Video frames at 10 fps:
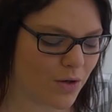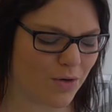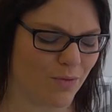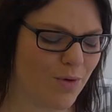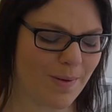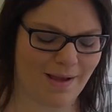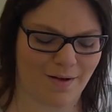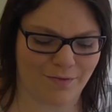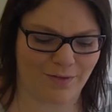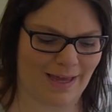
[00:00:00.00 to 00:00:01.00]
grouping
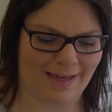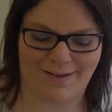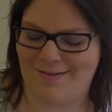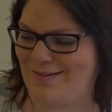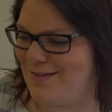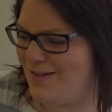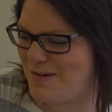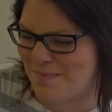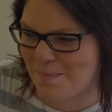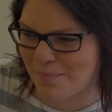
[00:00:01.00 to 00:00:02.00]
of like
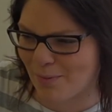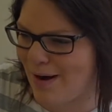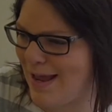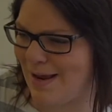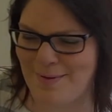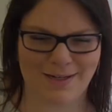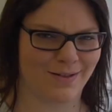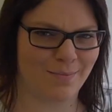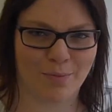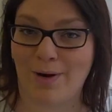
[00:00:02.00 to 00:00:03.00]

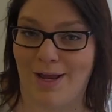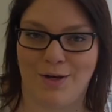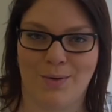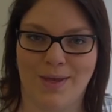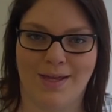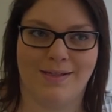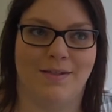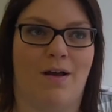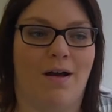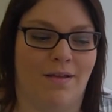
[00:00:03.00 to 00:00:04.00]
brand new kids
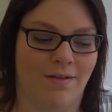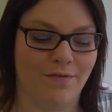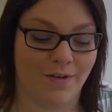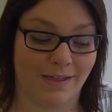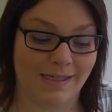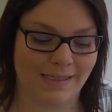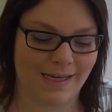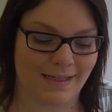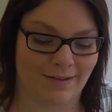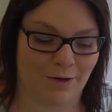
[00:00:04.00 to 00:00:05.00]
on the Philly scene,